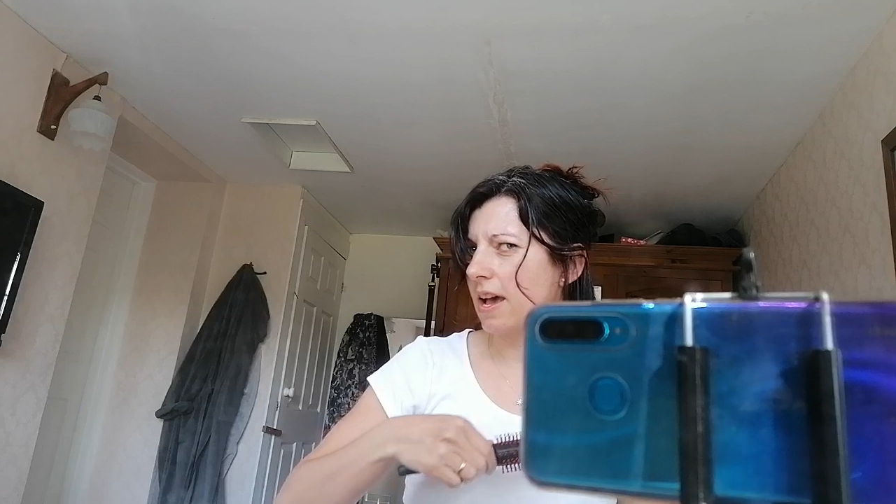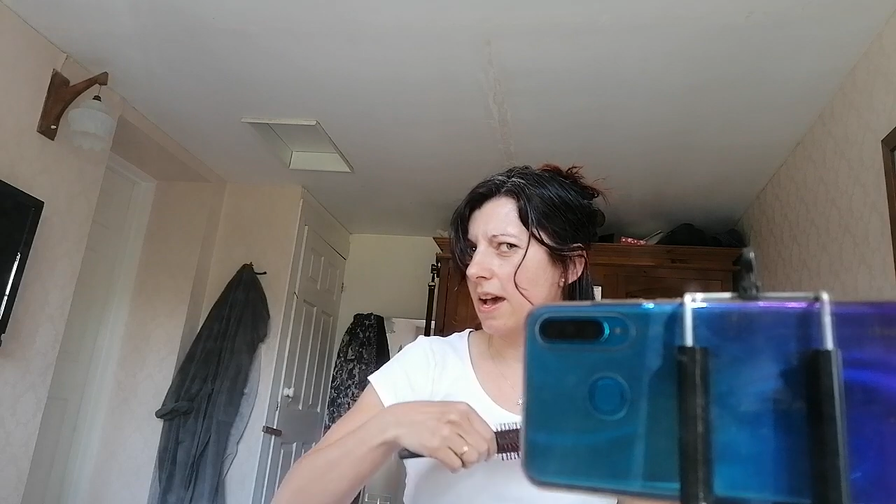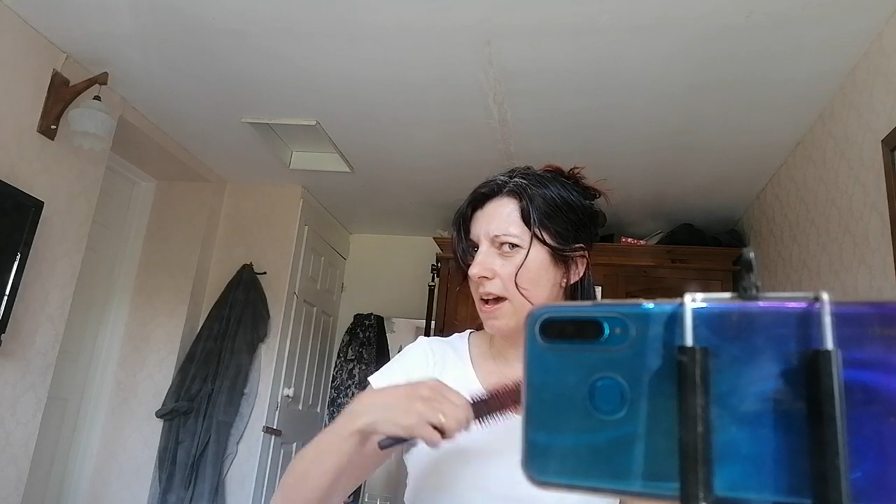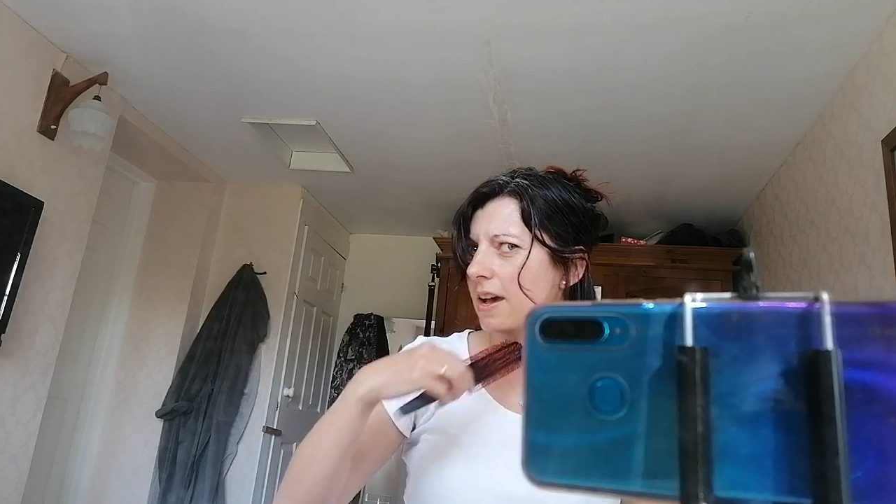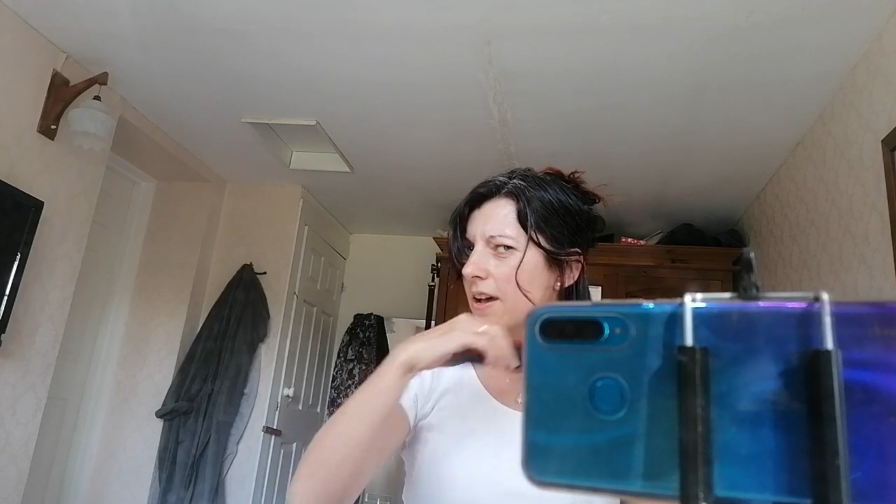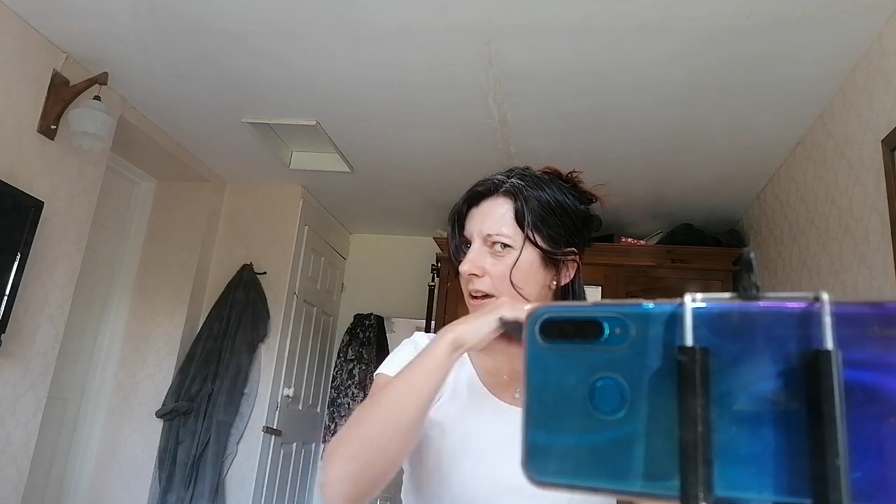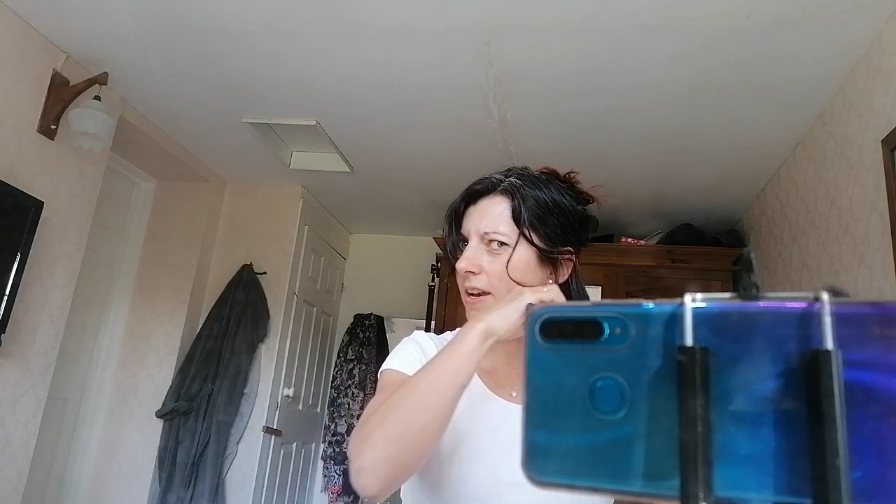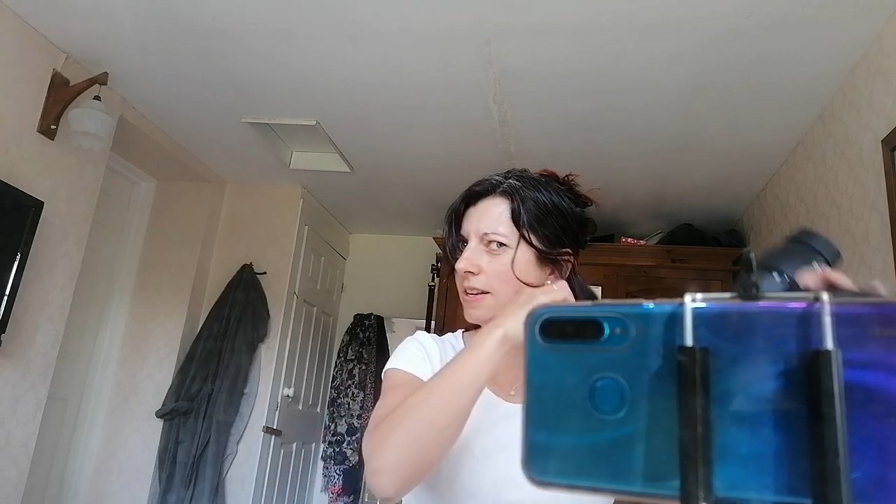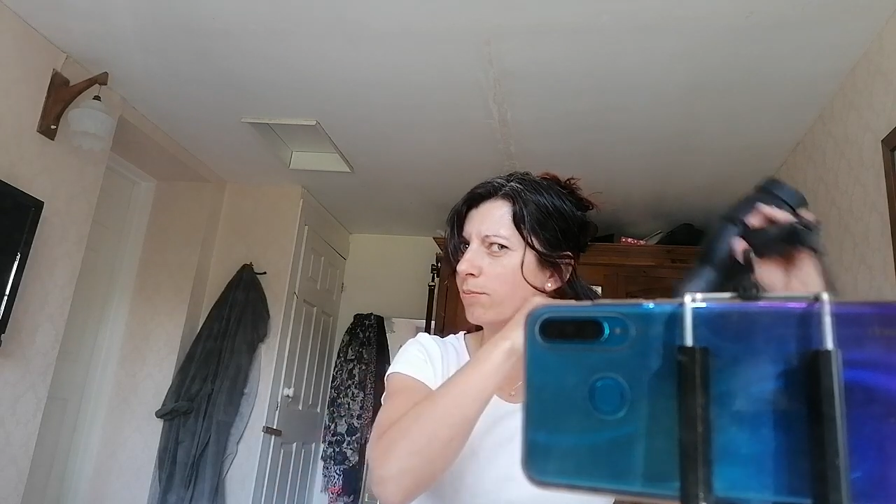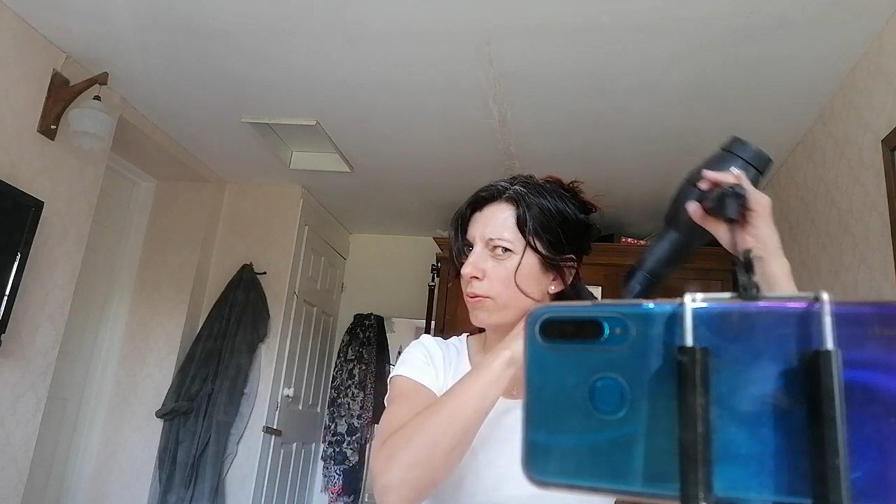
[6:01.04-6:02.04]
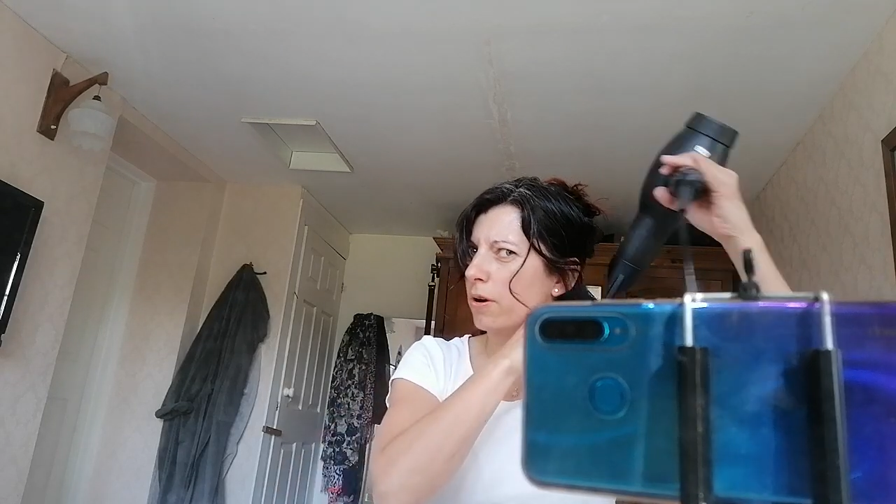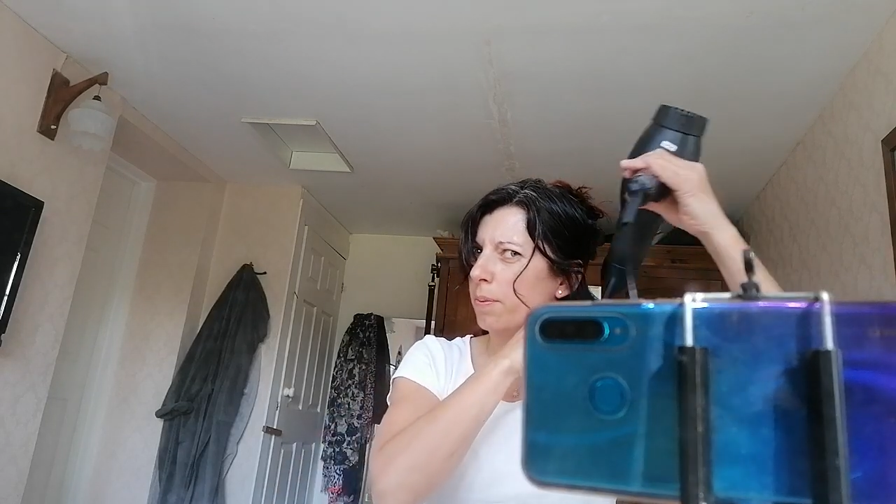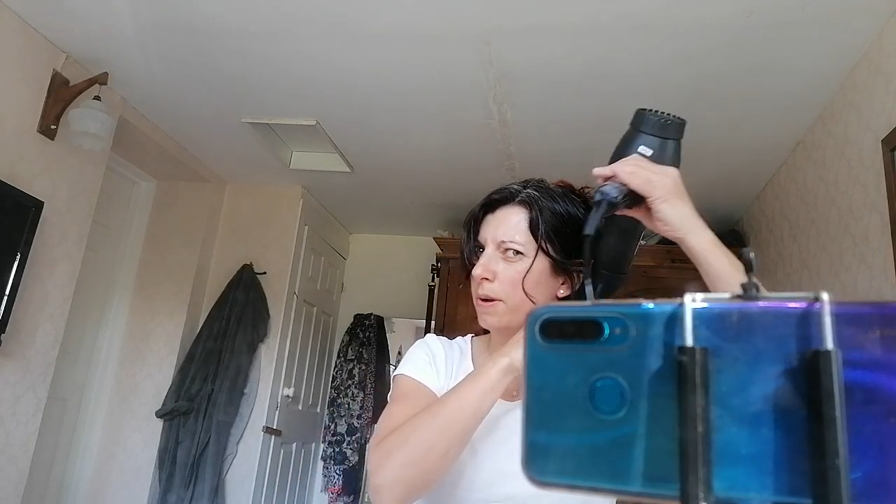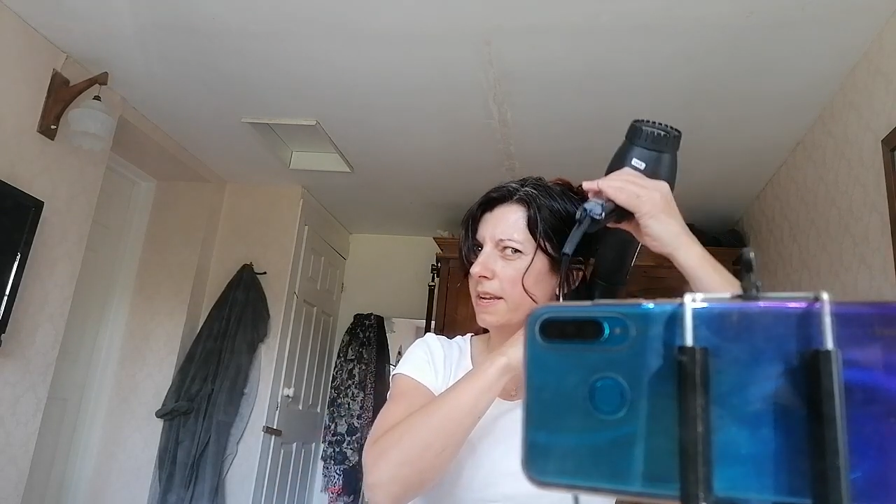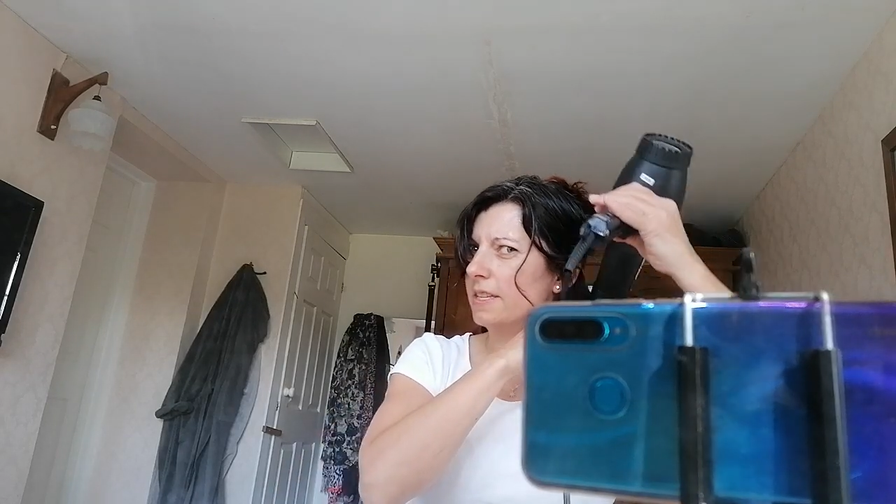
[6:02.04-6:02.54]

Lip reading: hair, and it's properly